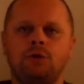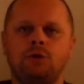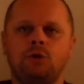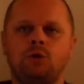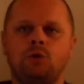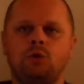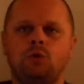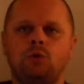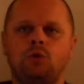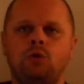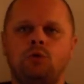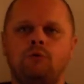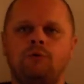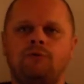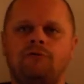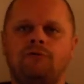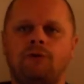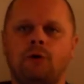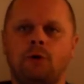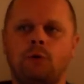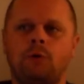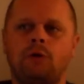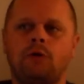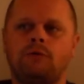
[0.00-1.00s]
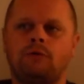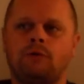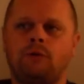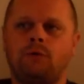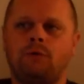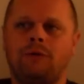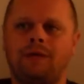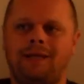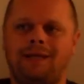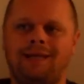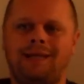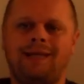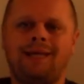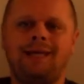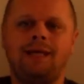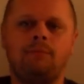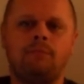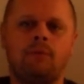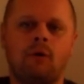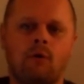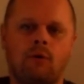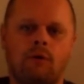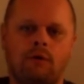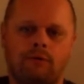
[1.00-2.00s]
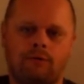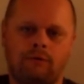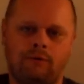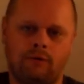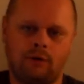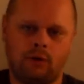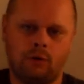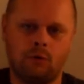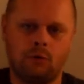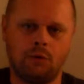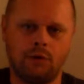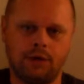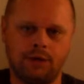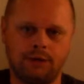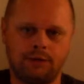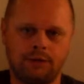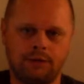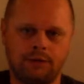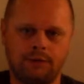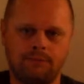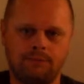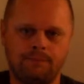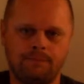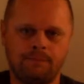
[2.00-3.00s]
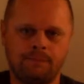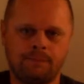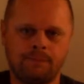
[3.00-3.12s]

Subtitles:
to focus on the key parts of the question